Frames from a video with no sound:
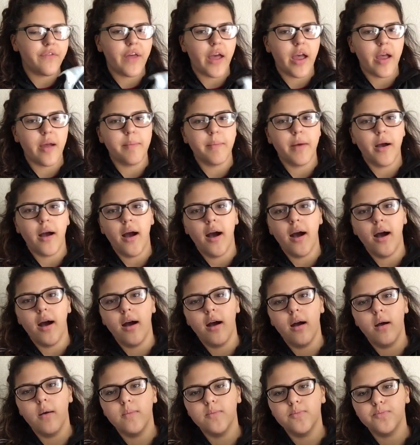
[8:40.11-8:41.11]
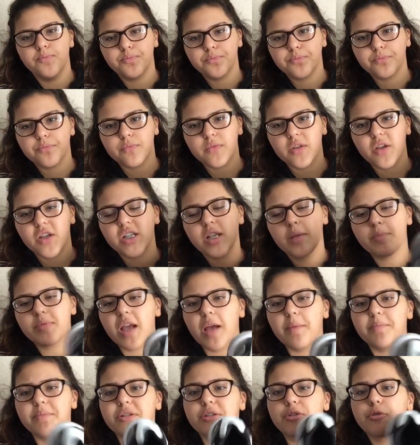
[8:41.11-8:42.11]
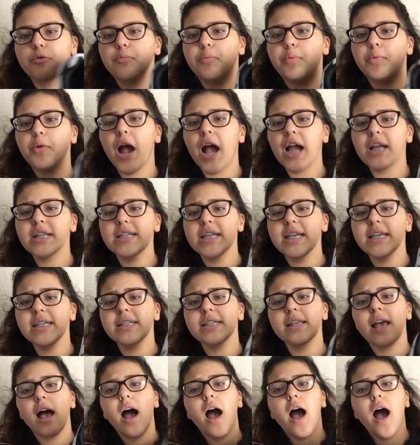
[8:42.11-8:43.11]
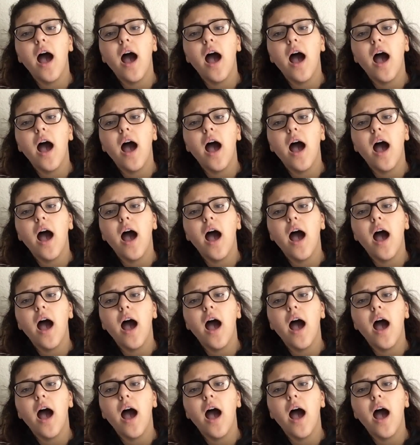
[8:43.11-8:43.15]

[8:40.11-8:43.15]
them sometimes to practice.